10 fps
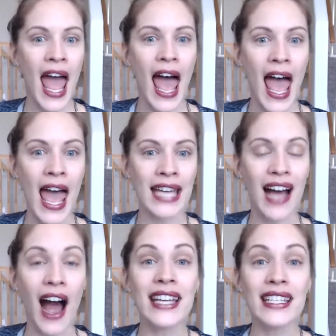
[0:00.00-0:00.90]
And
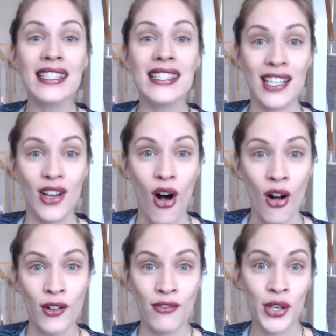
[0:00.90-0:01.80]
I can see
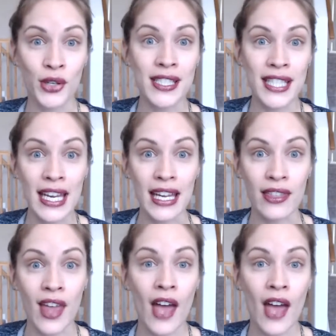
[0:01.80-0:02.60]
all of their teeth.